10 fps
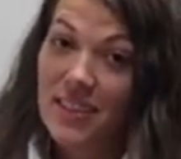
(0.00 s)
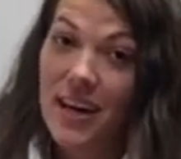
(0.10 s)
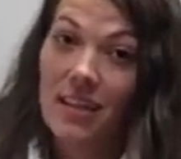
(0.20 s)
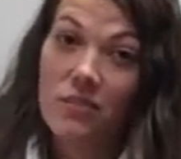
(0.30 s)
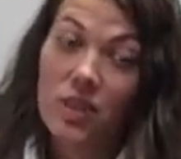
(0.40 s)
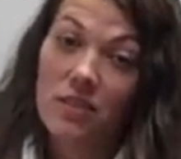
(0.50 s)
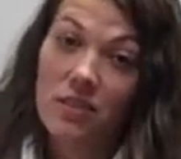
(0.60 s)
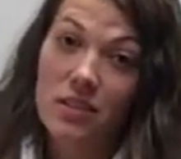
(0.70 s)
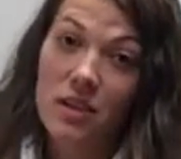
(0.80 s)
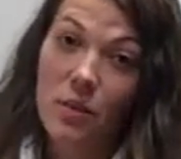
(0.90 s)
it kind of
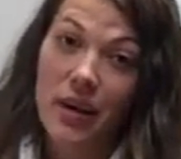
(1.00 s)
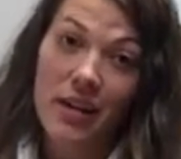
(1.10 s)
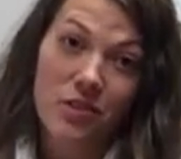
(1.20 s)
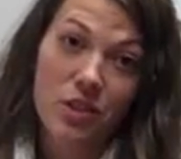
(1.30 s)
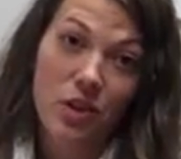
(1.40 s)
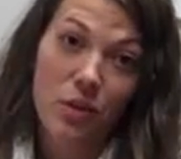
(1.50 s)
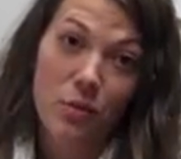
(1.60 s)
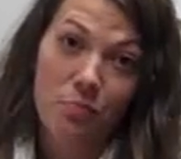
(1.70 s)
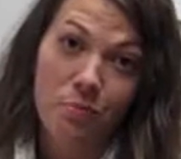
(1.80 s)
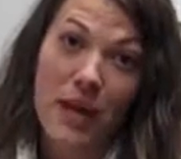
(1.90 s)
tells us that we have to
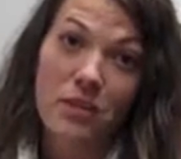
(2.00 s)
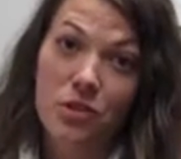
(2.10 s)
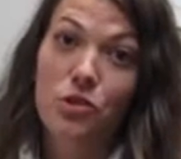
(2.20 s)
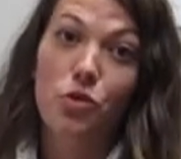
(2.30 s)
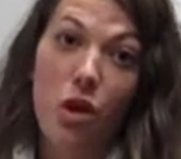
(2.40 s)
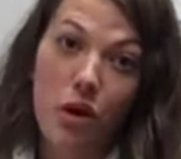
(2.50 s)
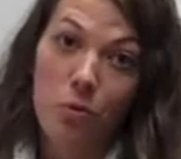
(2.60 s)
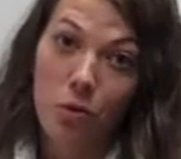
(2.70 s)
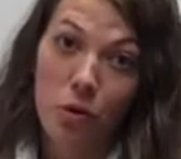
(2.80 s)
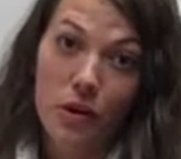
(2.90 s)
go back to the
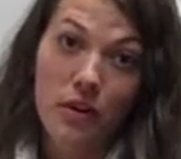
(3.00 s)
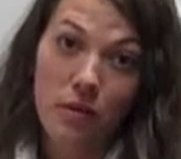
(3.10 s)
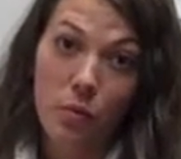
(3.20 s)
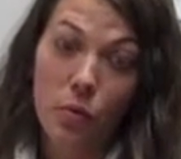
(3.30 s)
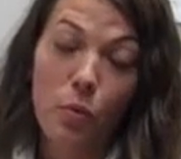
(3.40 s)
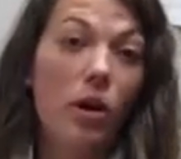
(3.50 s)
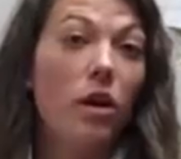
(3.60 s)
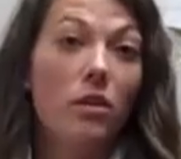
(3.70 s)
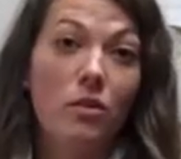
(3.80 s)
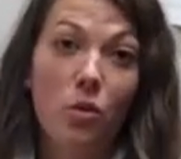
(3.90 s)
drawing board even with what our